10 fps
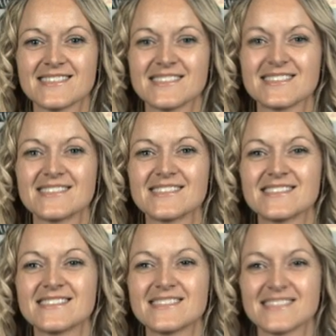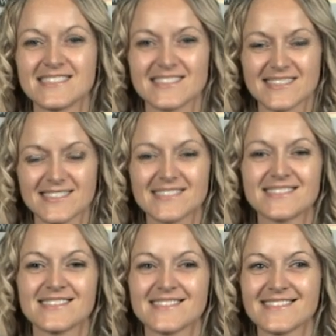
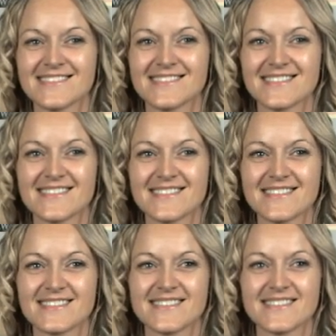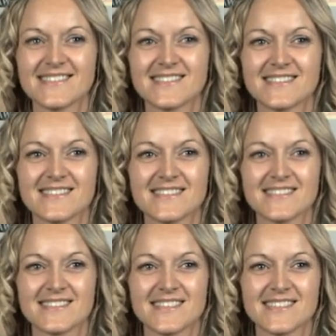
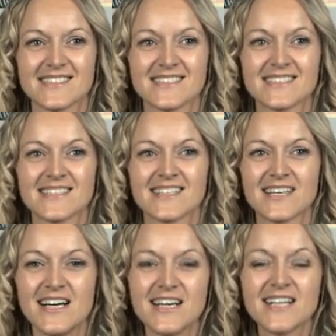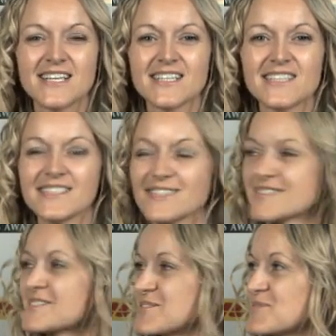
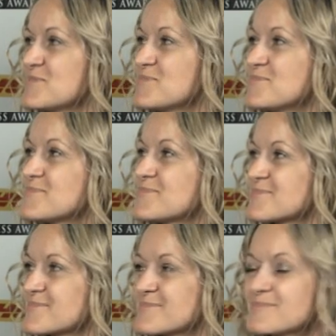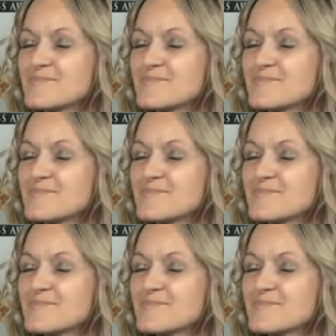The person shown says nothing.